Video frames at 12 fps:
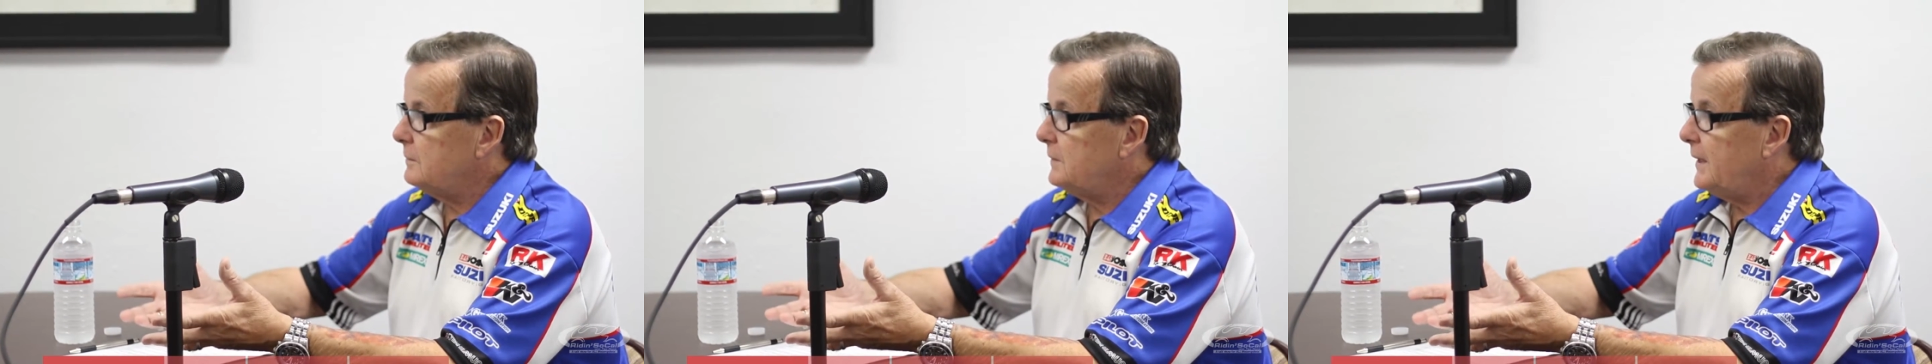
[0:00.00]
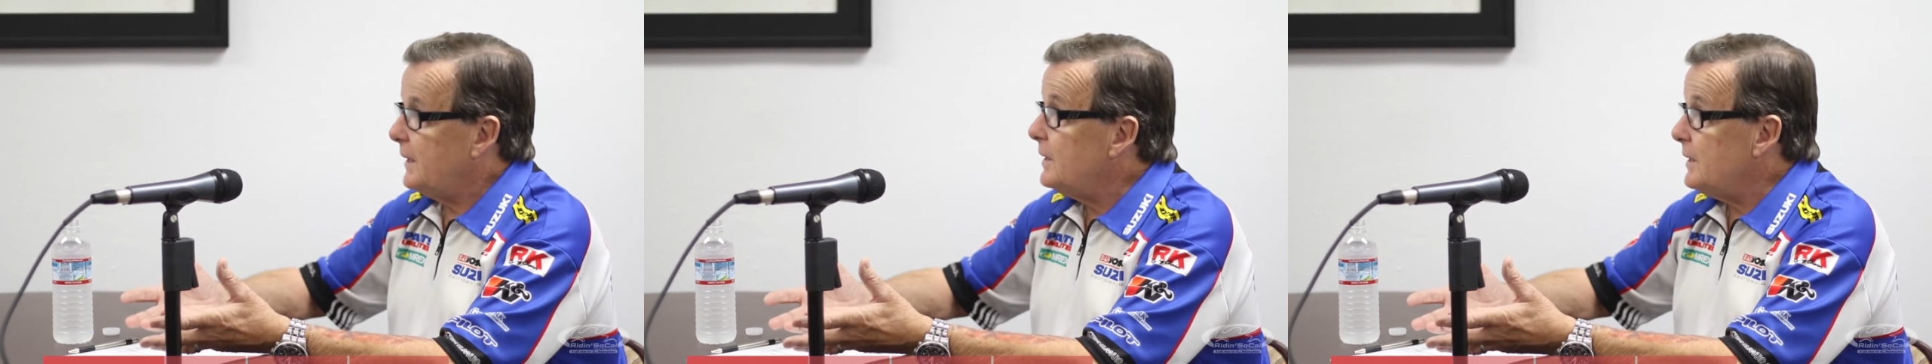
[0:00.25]

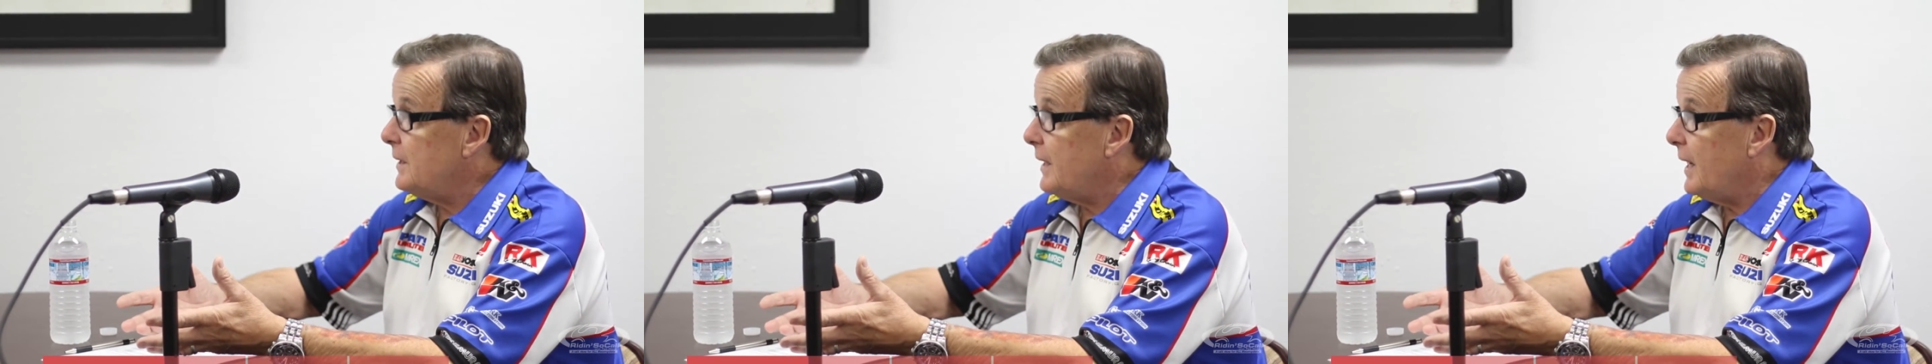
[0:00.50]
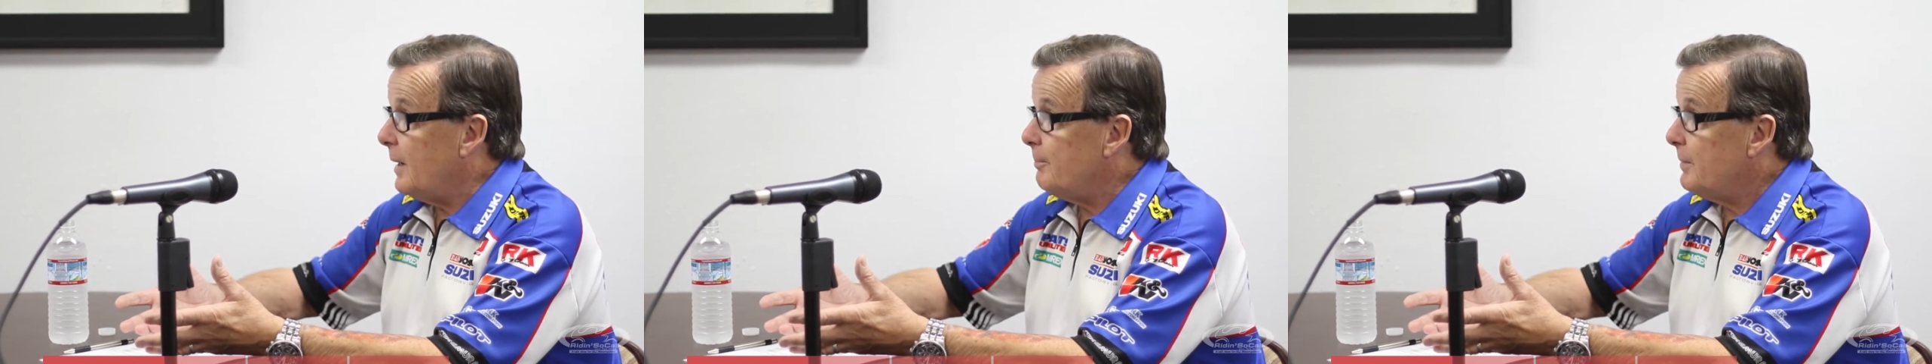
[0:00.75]
Indian
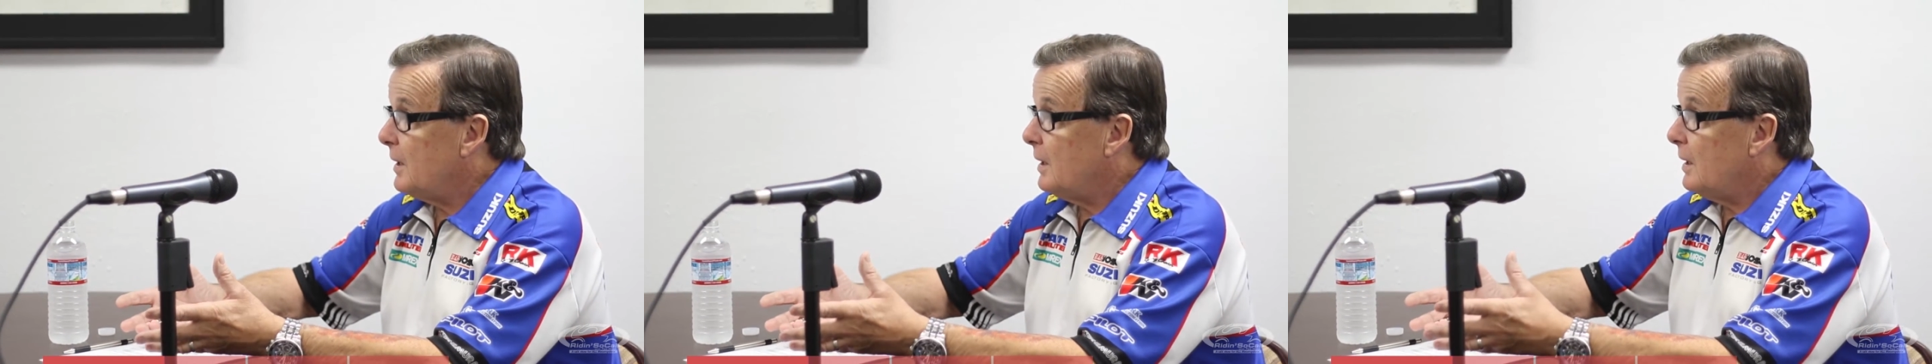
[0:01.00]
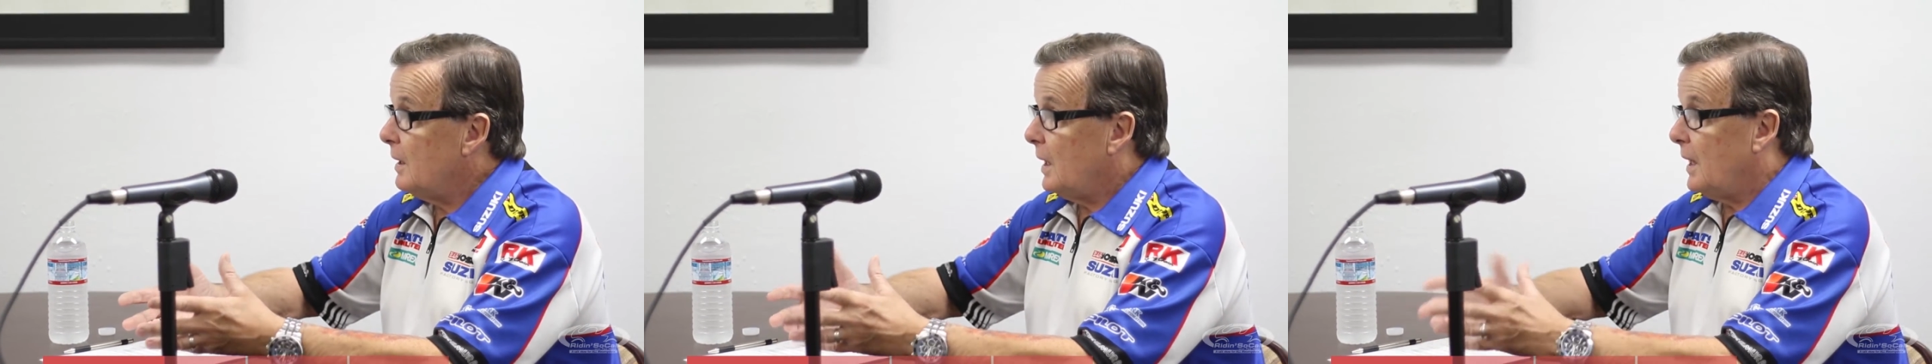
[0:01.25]
name,
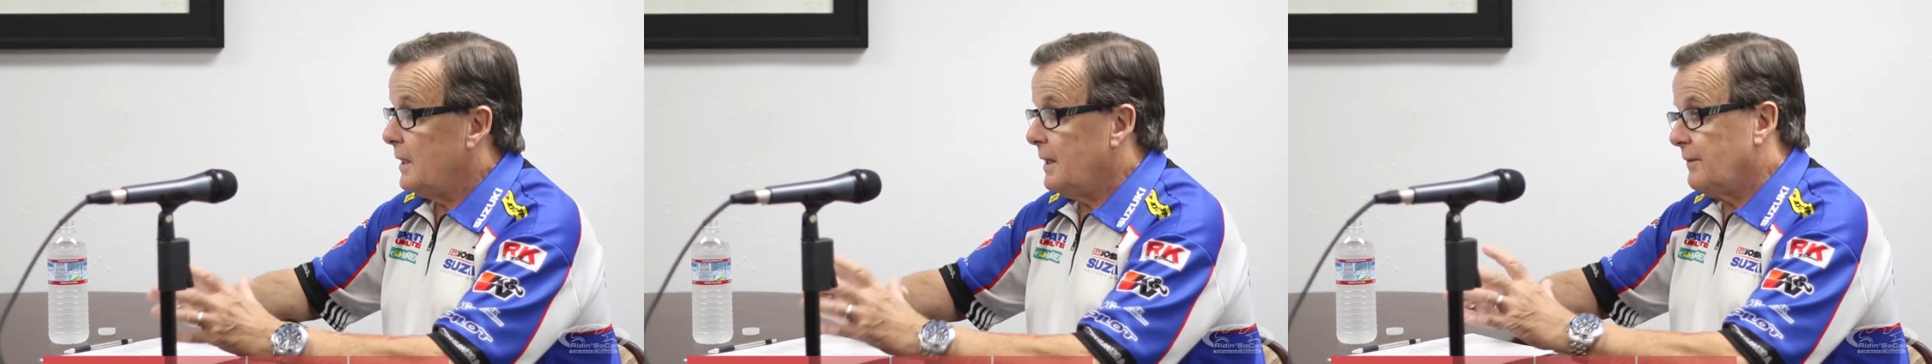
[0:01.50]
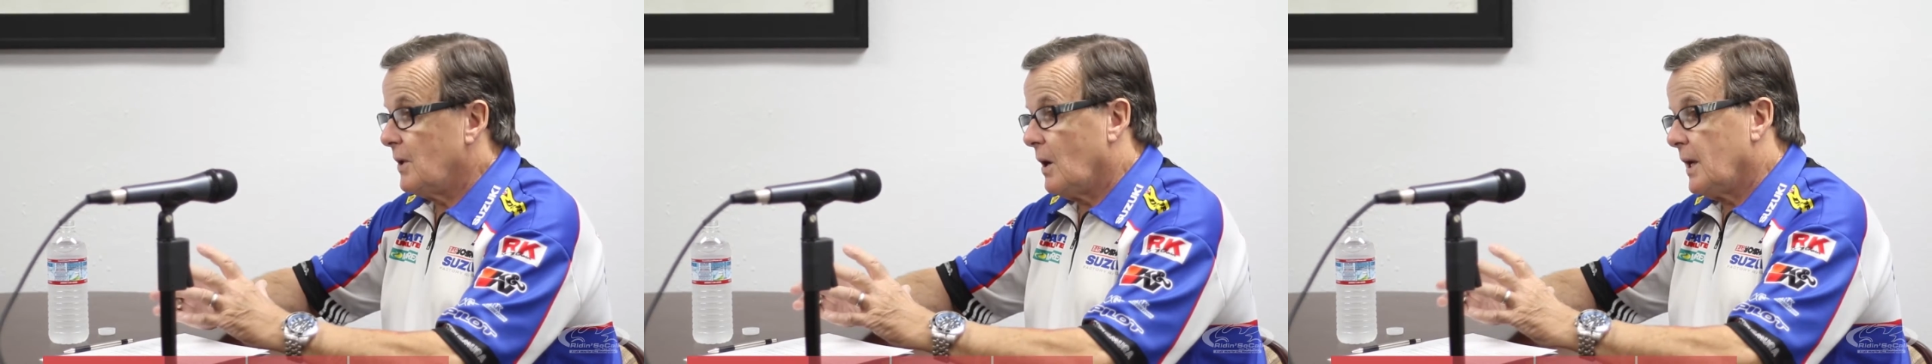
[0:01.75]
and
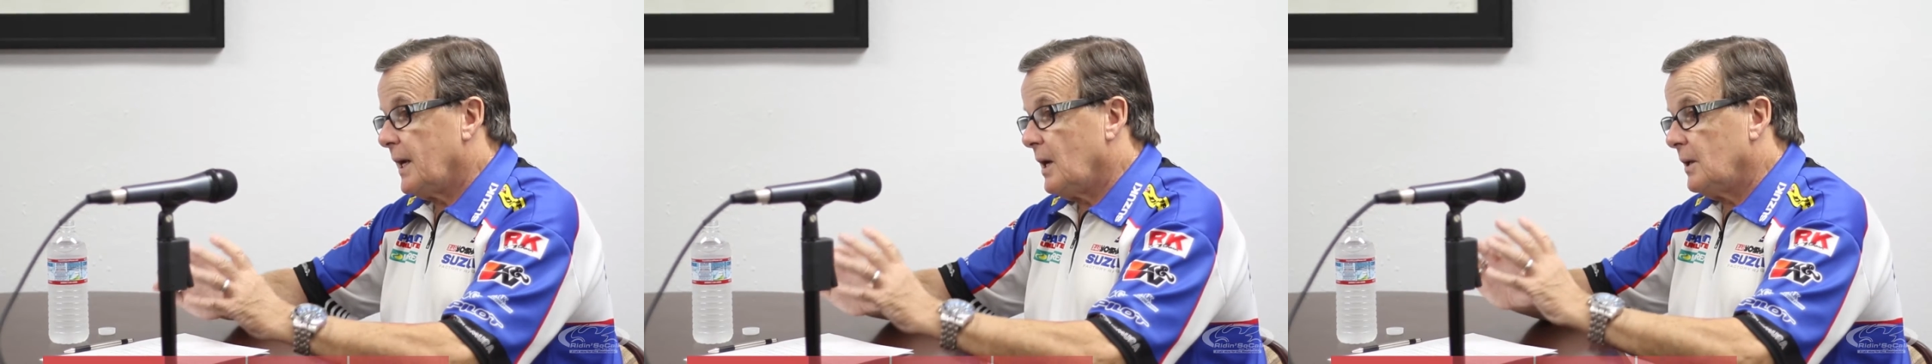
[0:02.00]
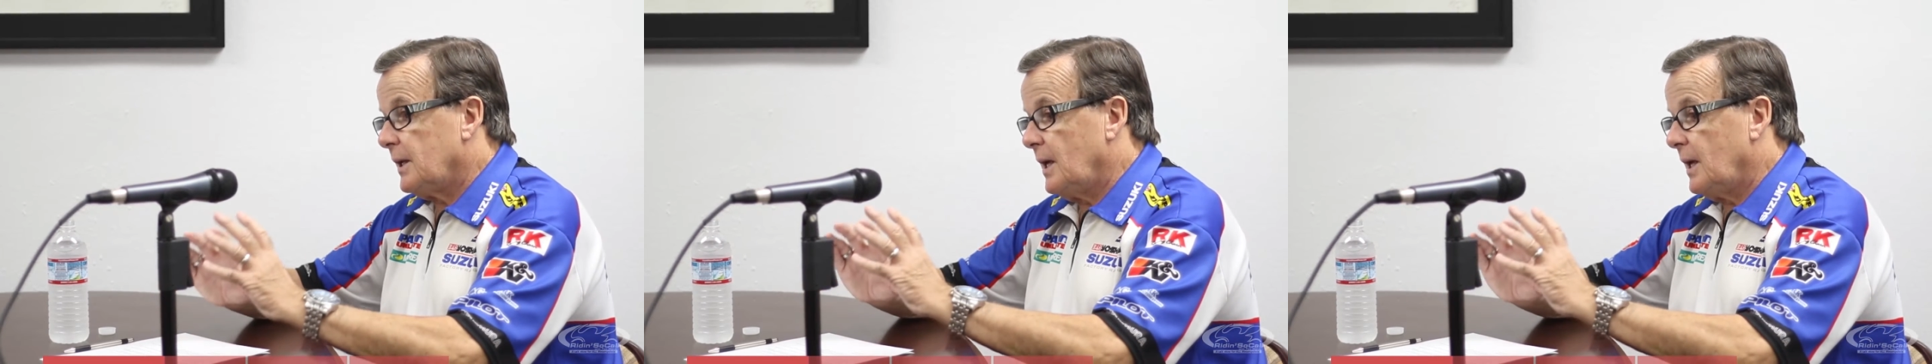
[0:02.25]
they've gone out